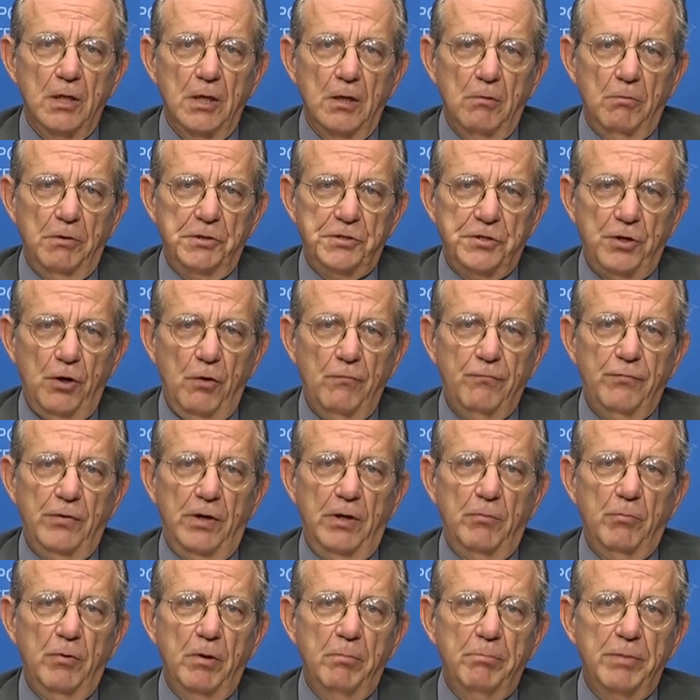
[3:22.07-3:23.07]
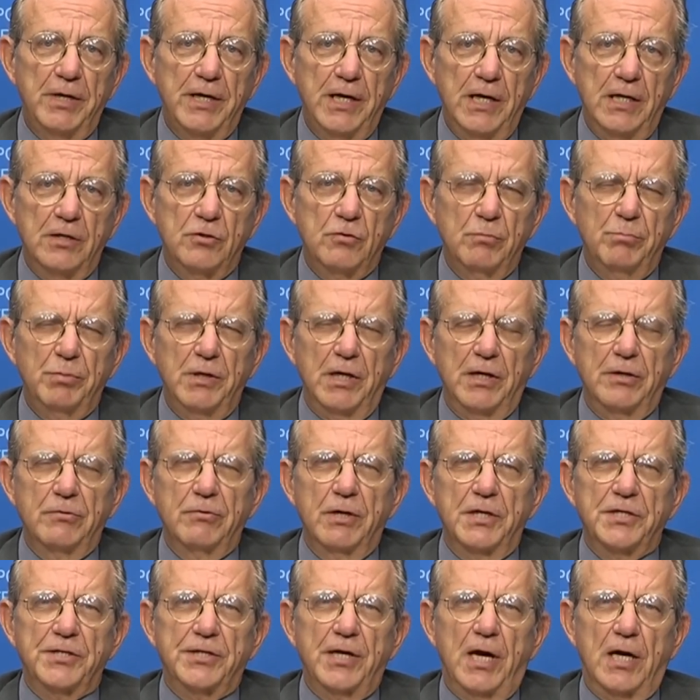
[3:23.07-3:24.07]
which hopefully will begin to be
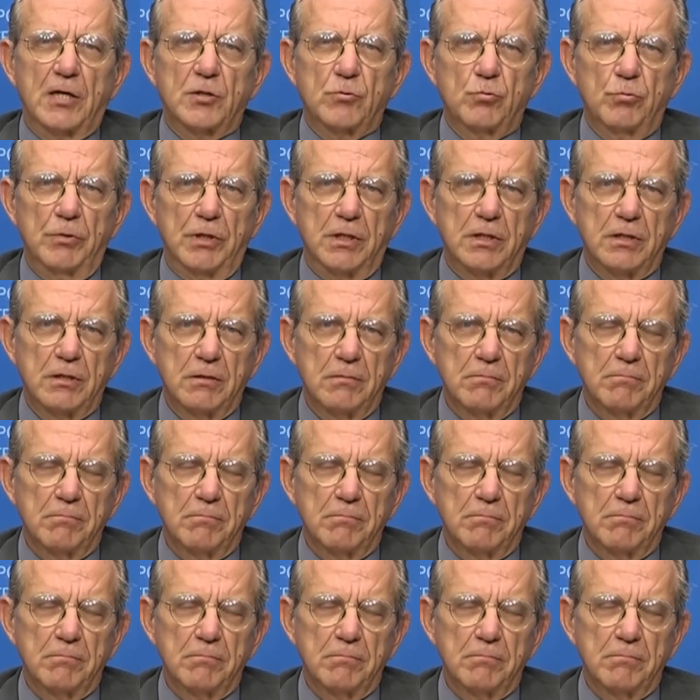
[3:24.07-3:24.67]
addressed next week.